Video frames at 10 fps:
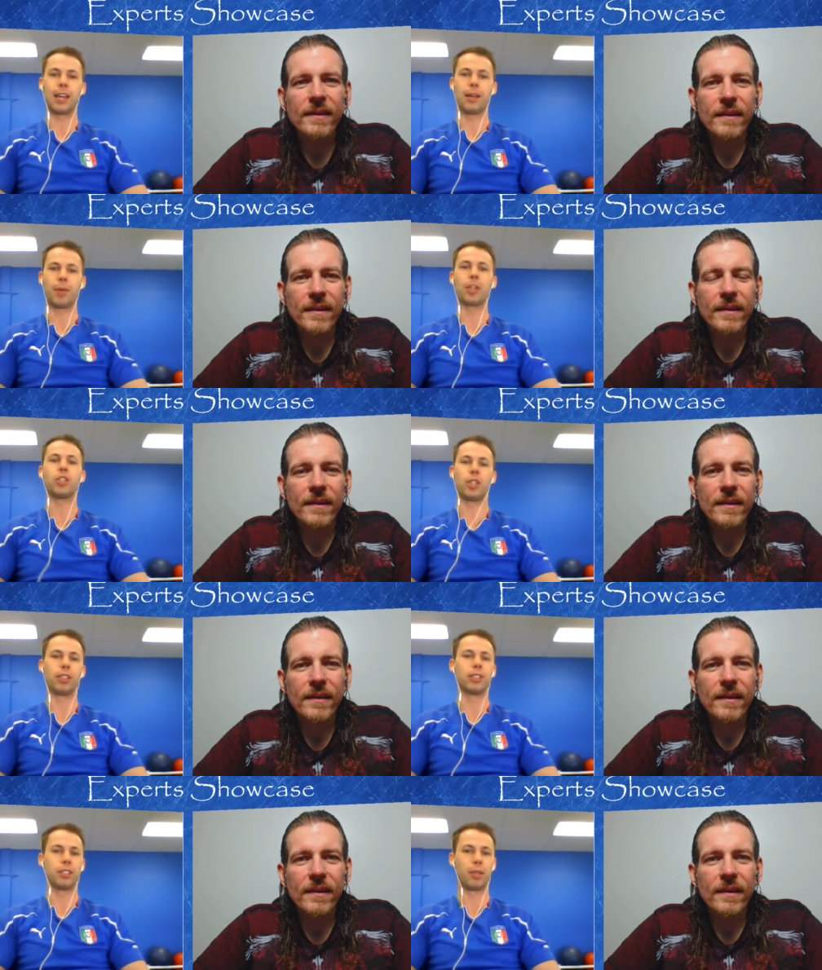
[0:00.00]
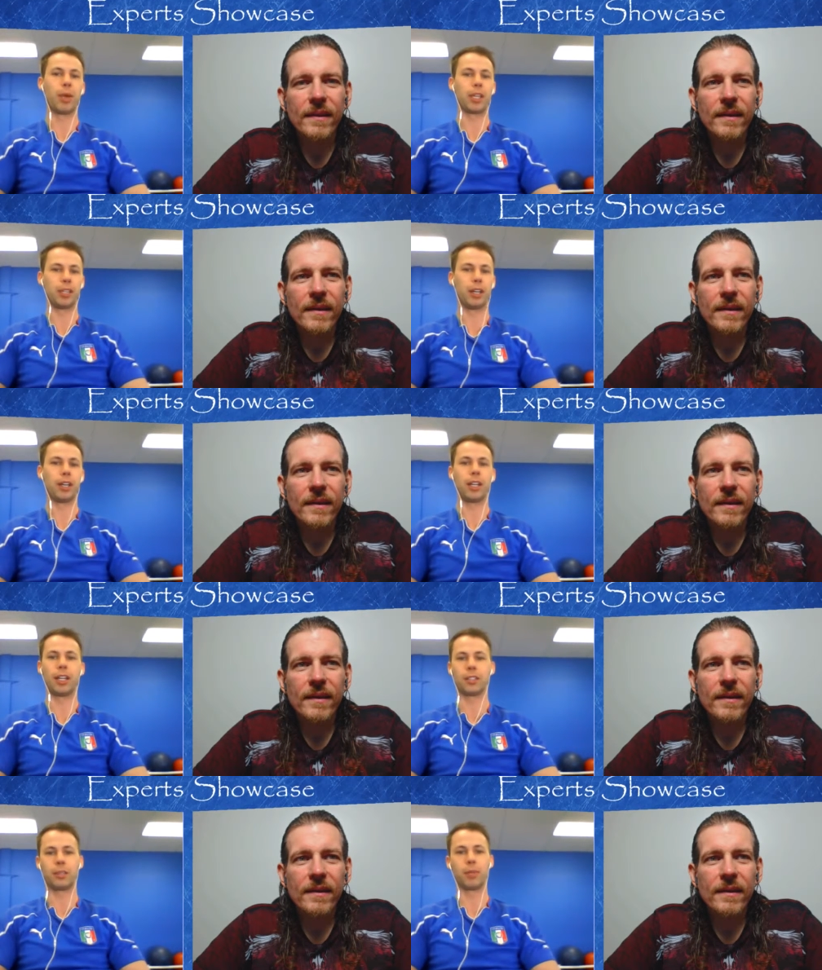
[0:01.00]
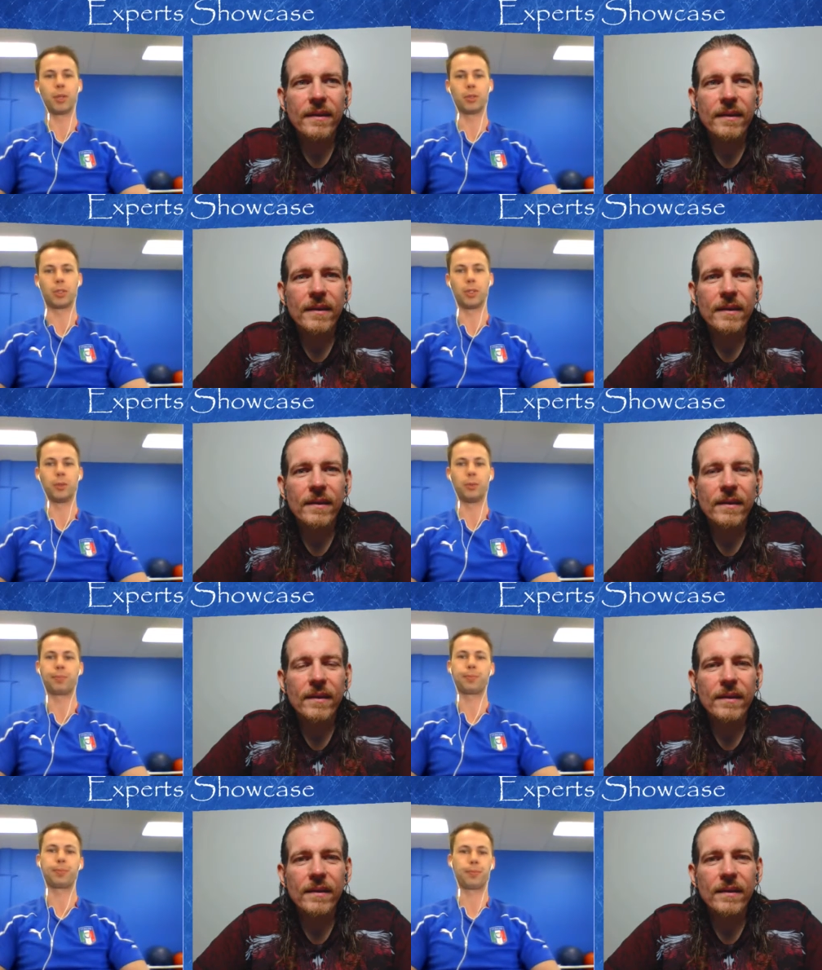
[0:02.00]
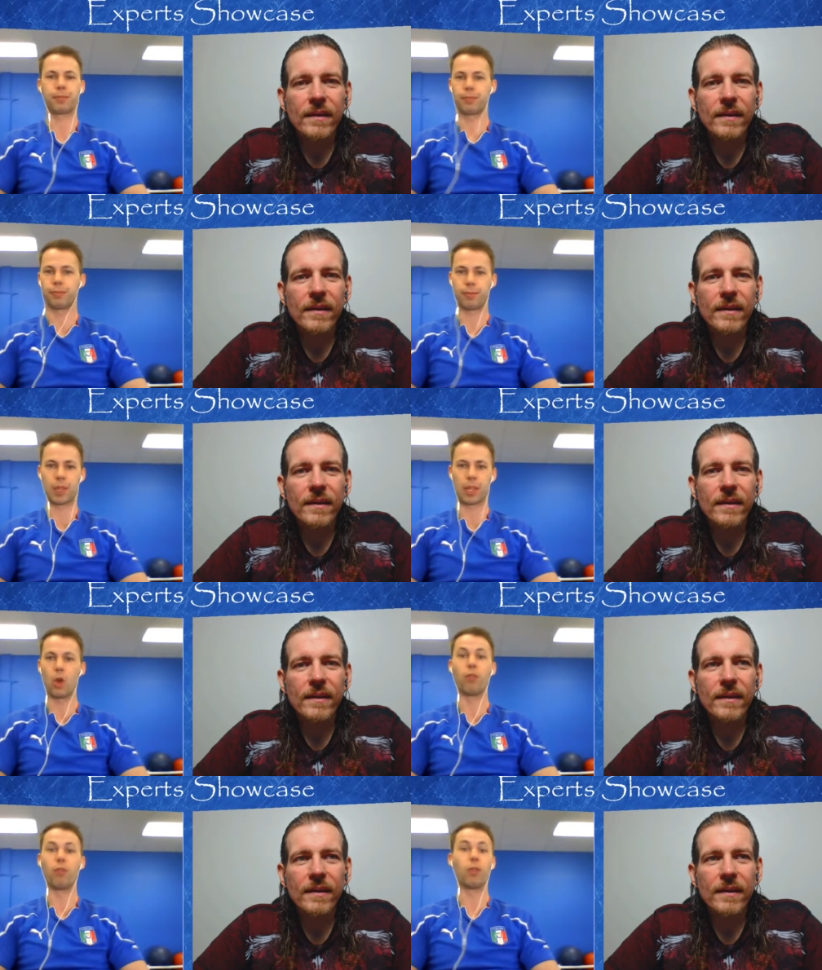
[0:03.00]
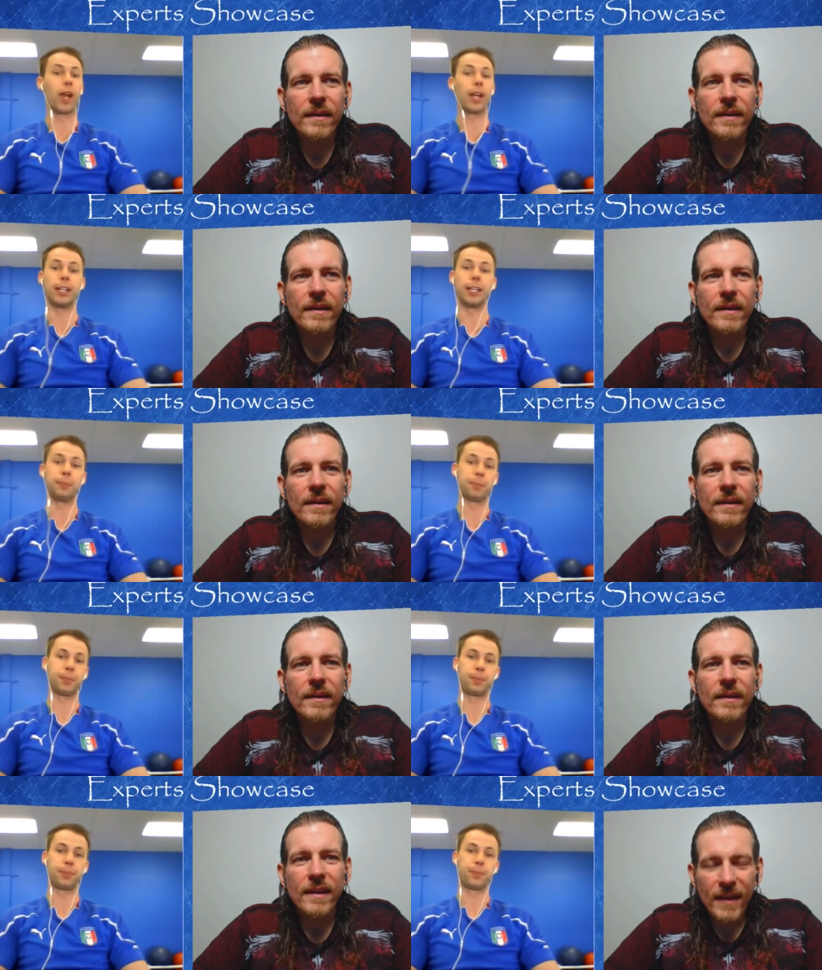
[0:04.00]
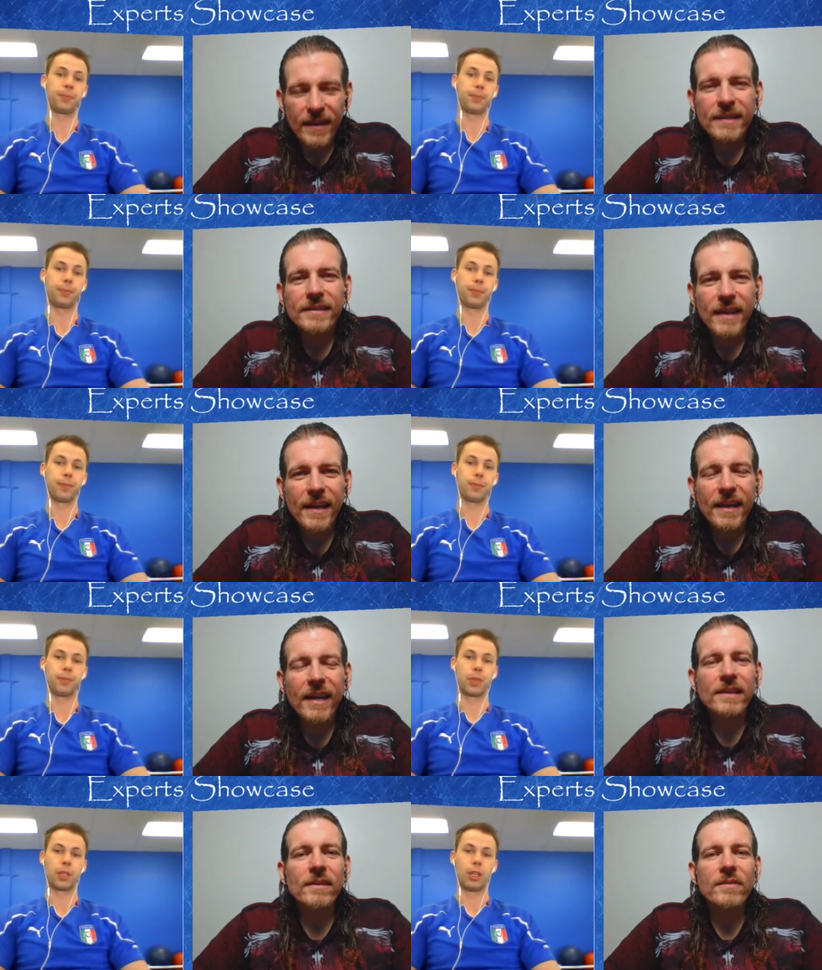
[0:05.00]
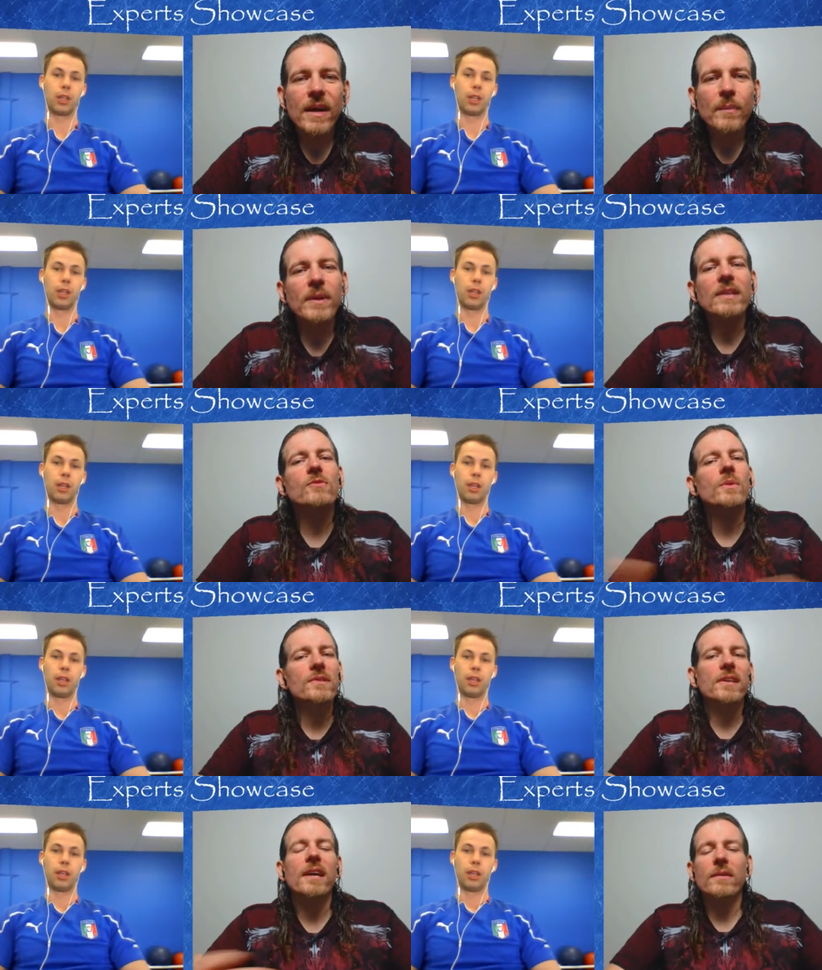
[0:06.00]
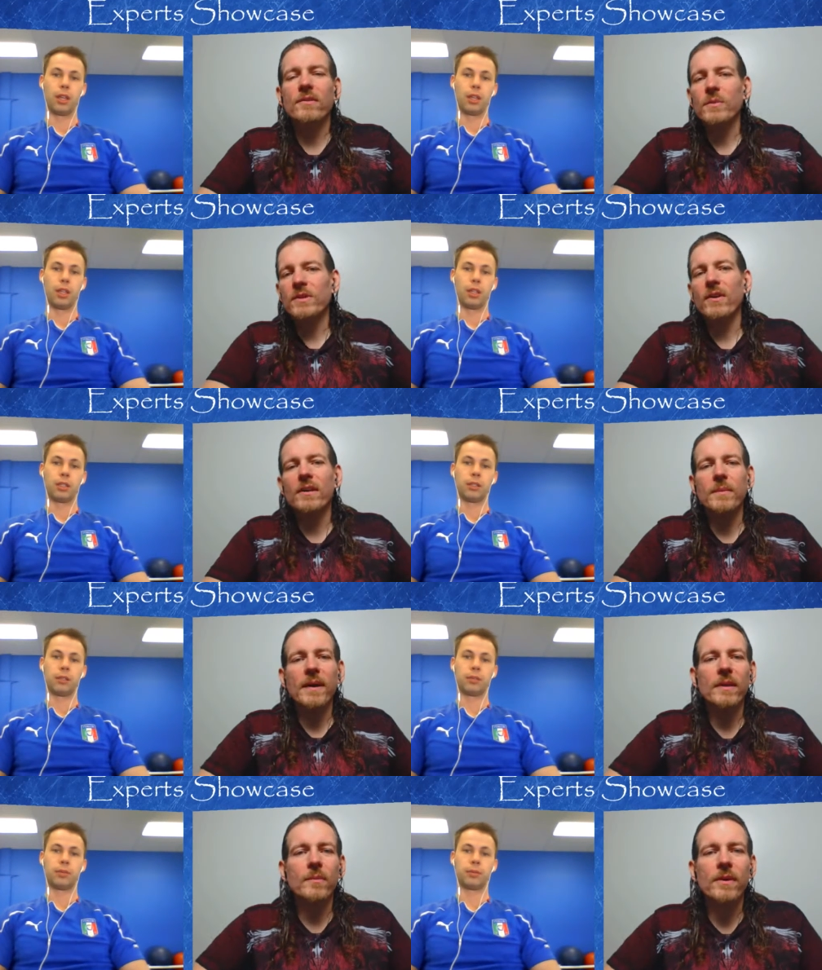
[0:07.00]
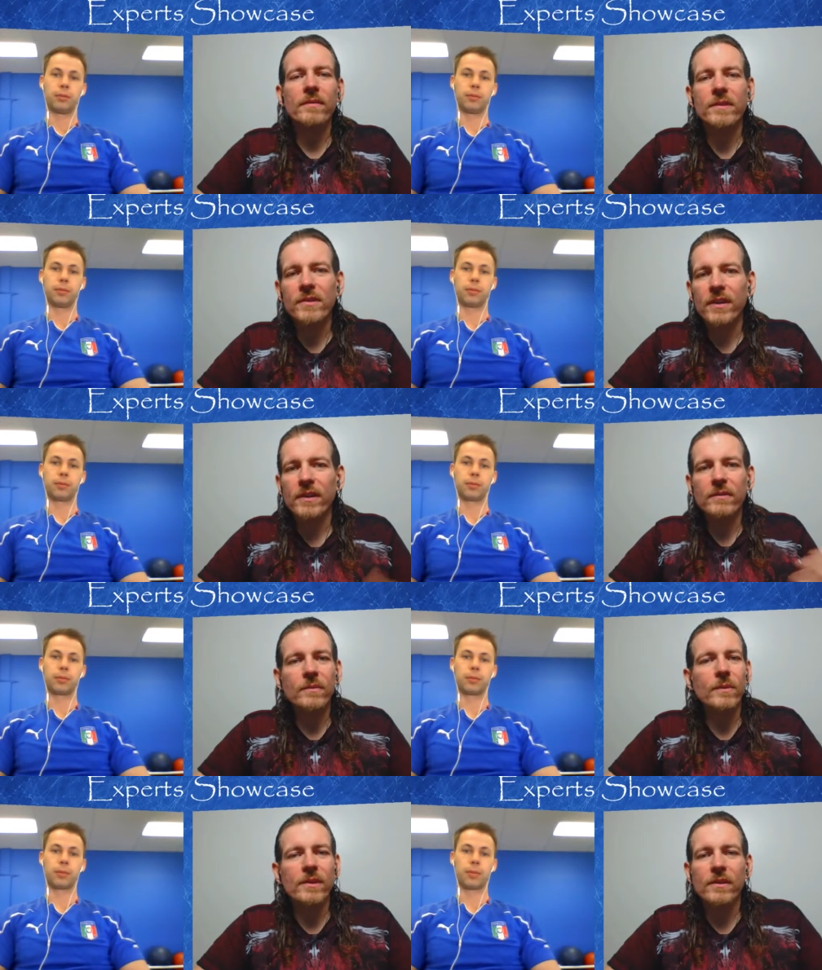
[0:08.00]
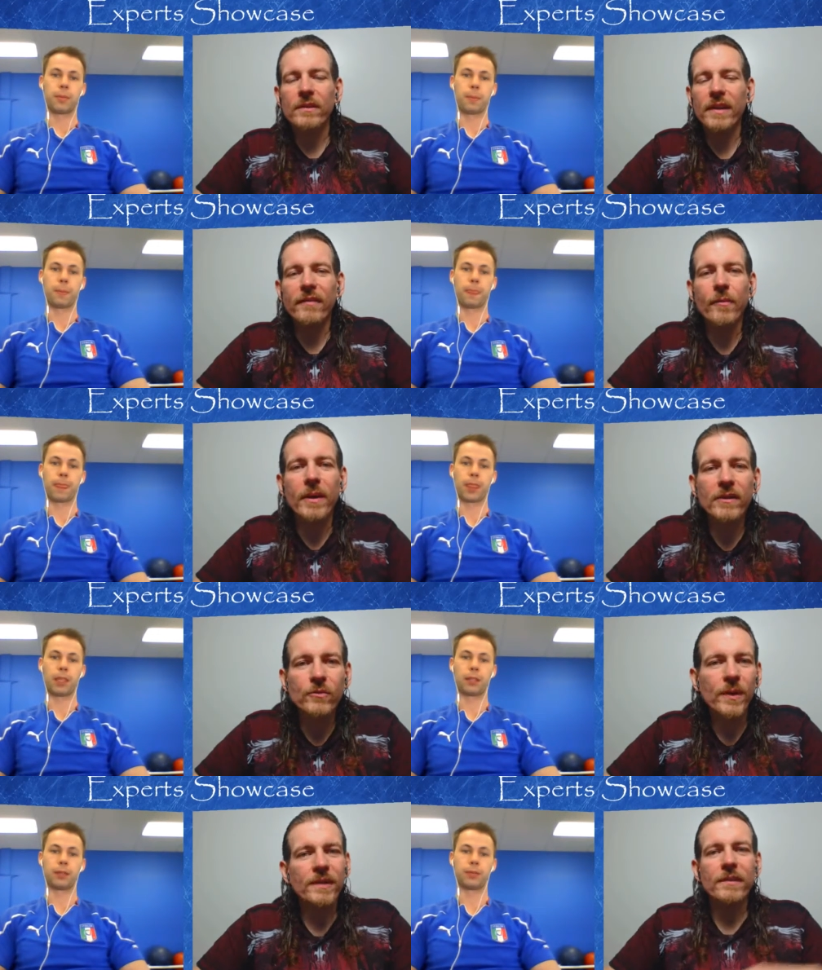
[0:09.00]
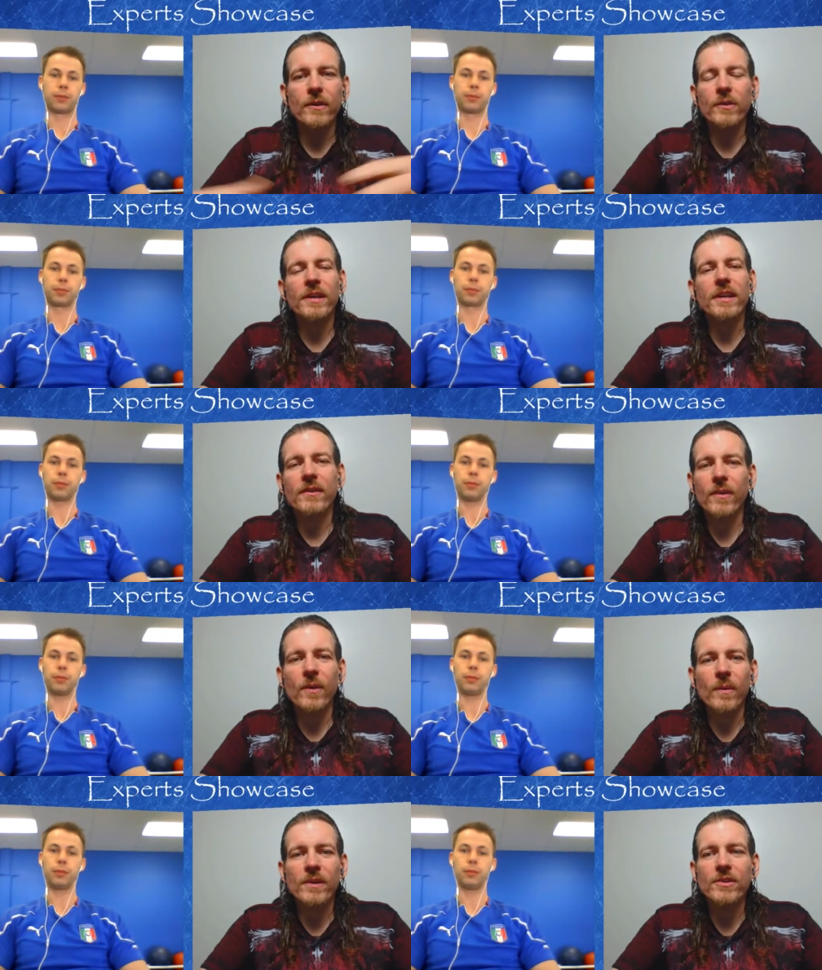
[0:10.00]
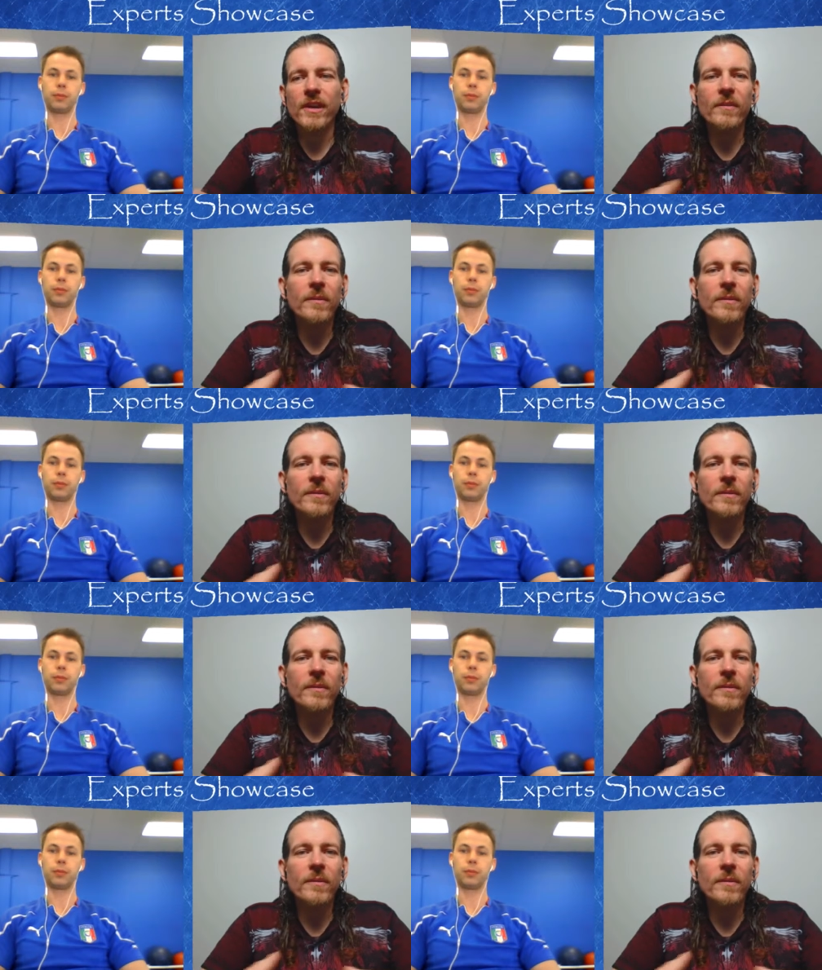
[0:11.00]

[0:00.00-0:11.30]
Speaker 1: uh, I should have listened to my gut as opposed to overriding it.
Speaker 2: Yeah, and I love that because, once again, as we talked about in the previous, you know, with the, everybody's read, you know, Think and Grow Rich, and